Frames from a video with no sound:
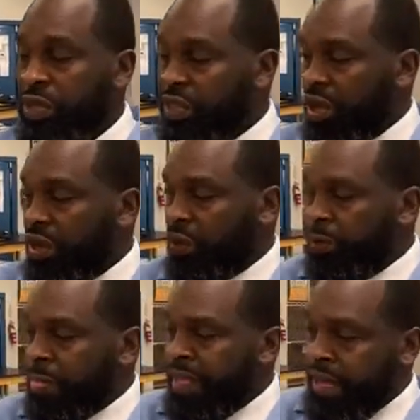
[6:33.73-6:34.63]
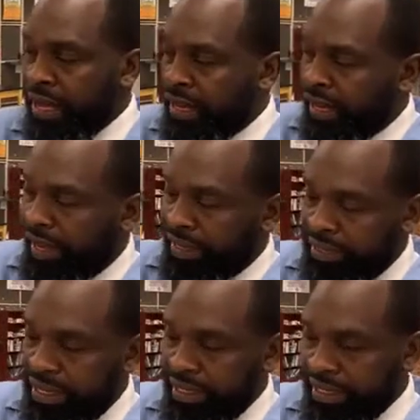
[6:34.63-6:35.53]
So, like I
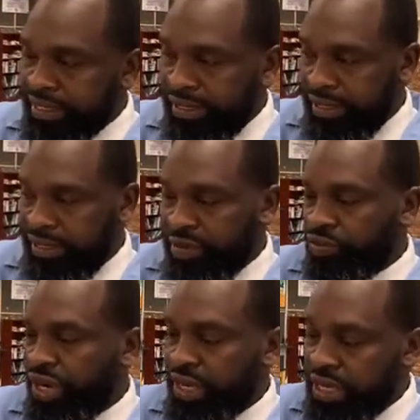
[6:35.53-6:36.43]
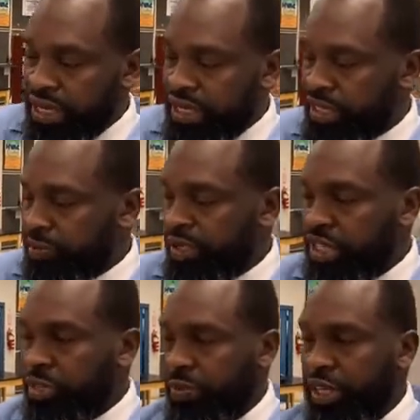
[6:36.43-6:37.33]
say, this system right here, this
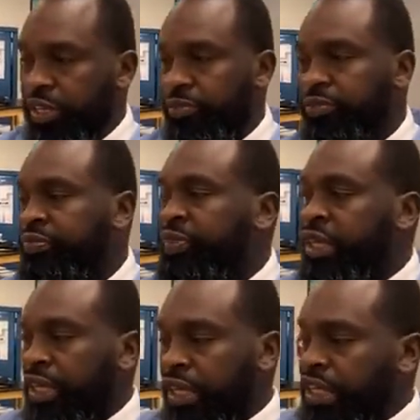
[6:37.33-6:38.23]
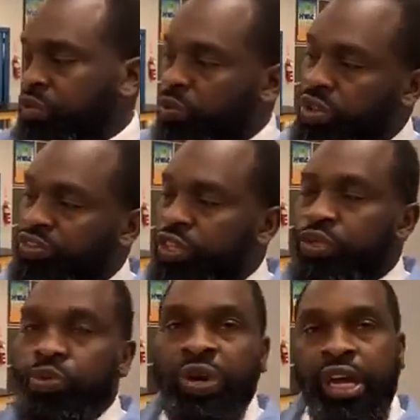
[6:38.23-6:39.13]
Minisplit, is one of the
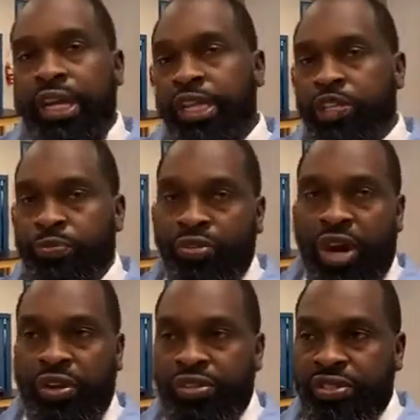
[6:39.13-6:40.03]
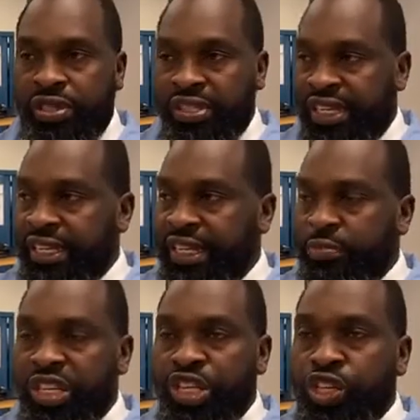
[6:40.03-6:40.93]
new age products because it can
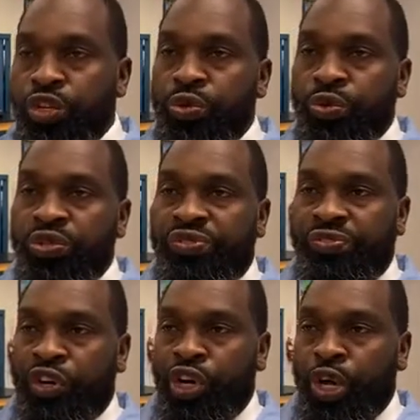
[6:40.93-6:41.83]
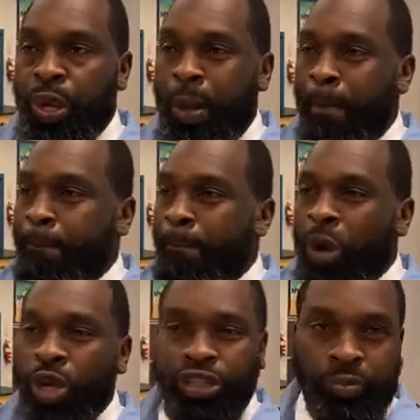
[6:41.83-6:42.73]
be used for
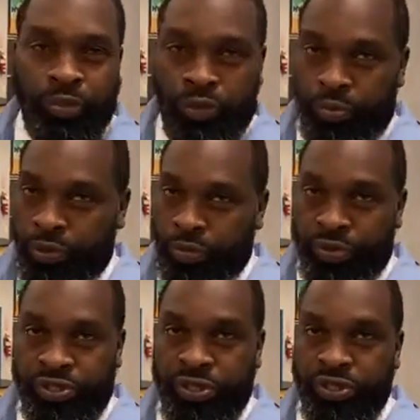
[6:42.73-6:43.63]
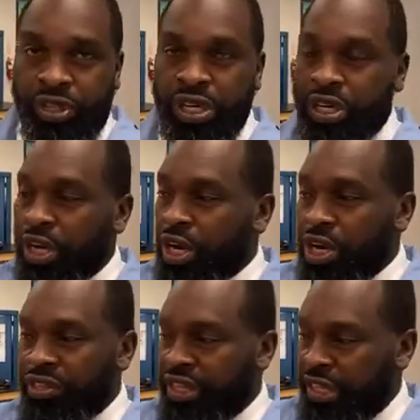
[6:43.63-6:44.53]
multiple purposes
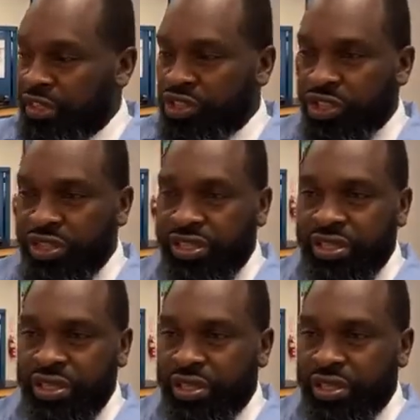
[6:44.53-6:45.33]
other than just